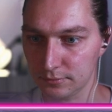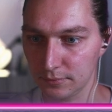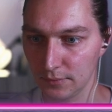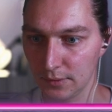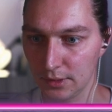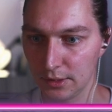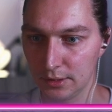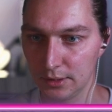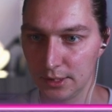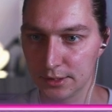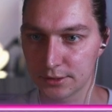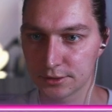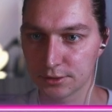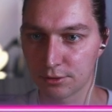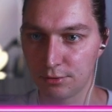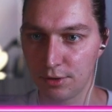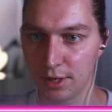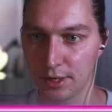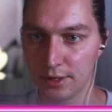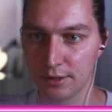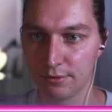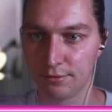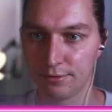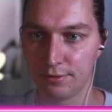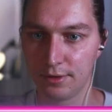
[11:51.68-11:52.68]
let's
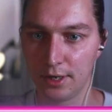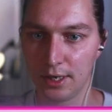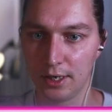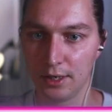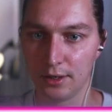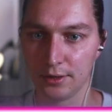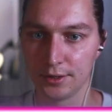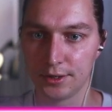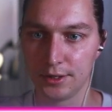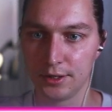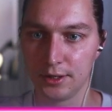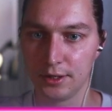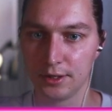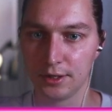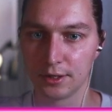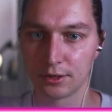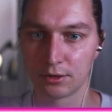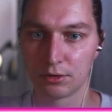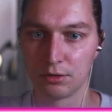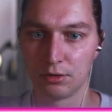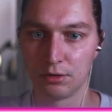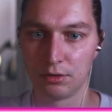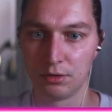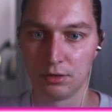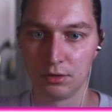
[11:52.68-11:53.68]
create a file here
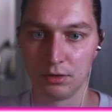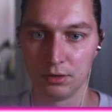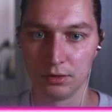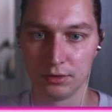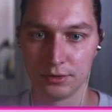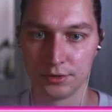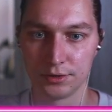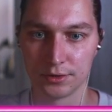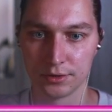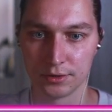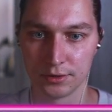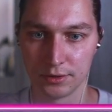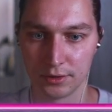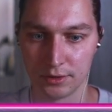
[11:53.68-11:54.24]
called